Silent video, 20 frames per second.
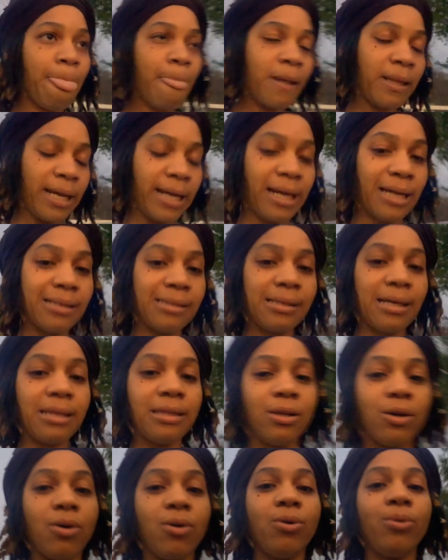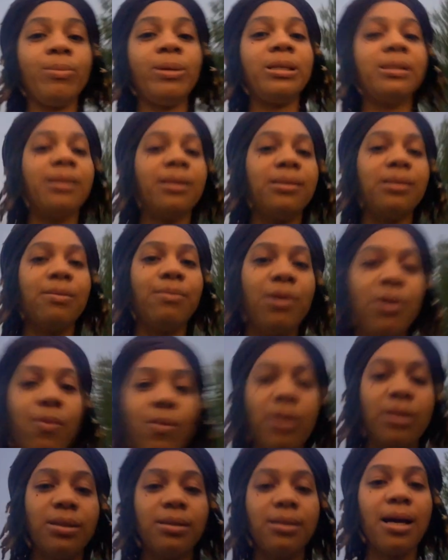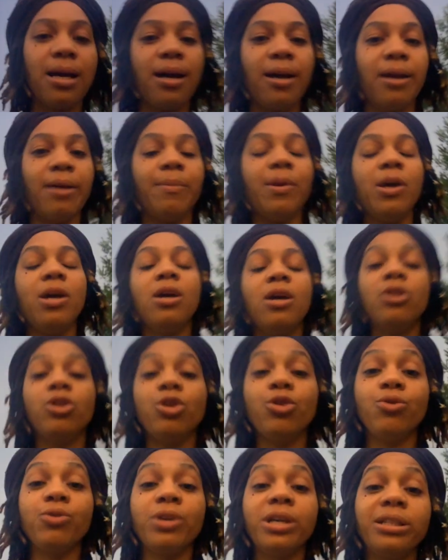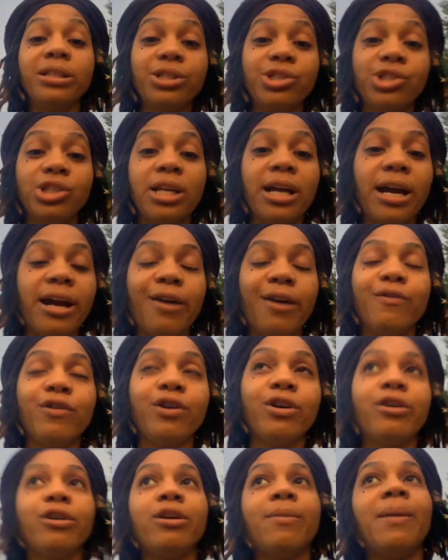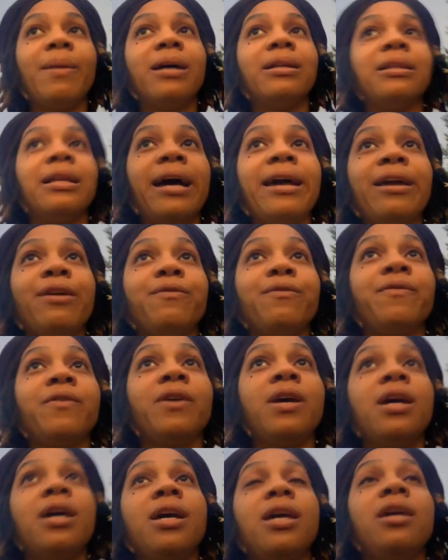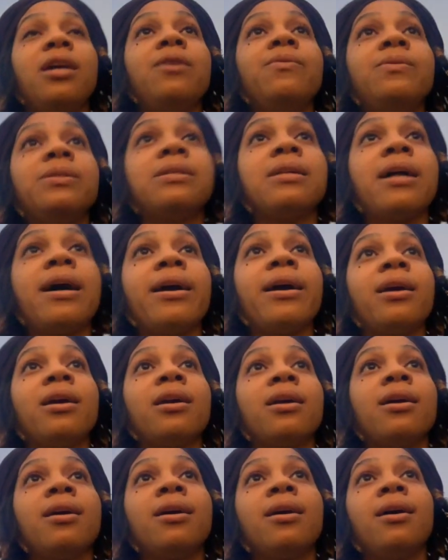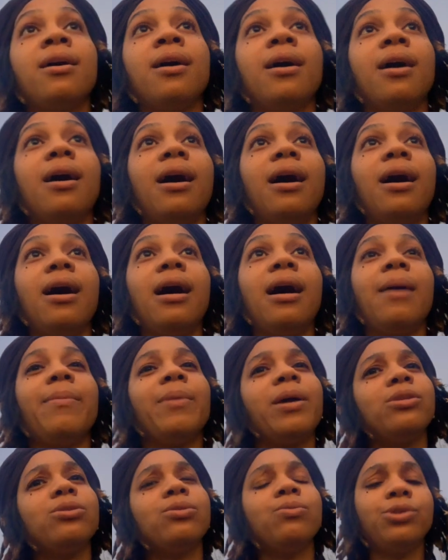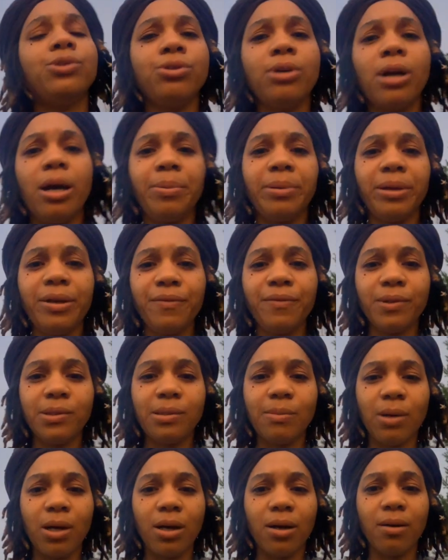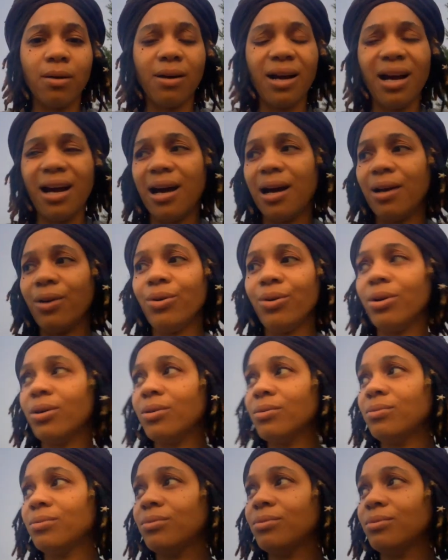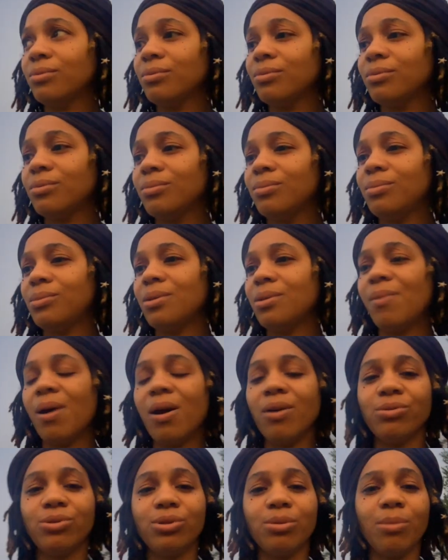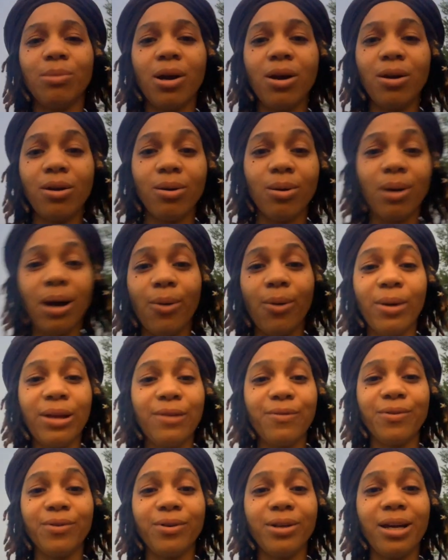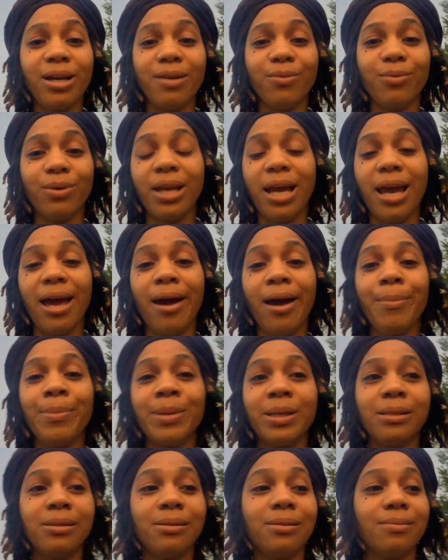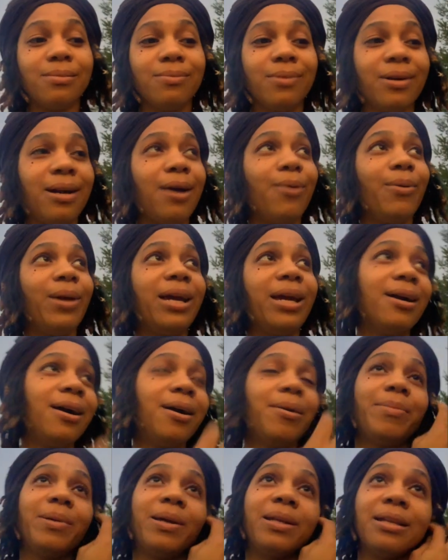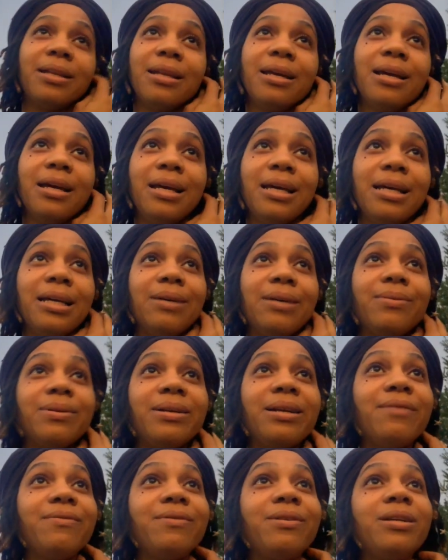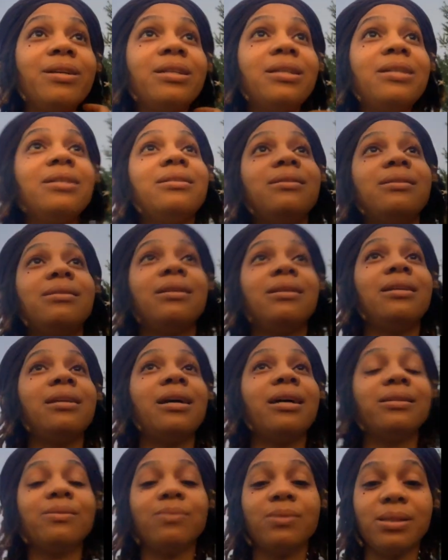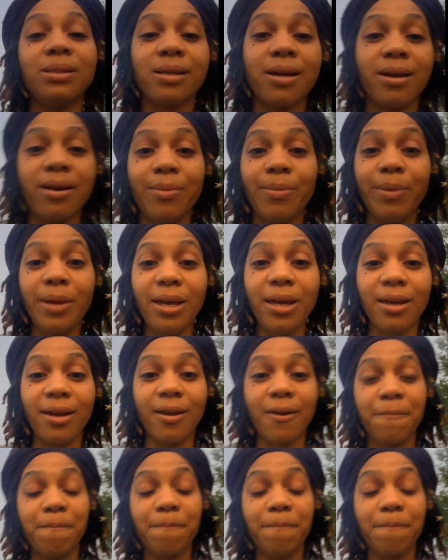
Like I said, the homie said to me one time, the realest shit I ever heard in my life. He was like, I'm like, so what you got planned for tomorrow? I don't know. Tomorrow's tomorrow. I'll wait for it when it happens. When I wake up and whatever it is, then that's what it's going to be.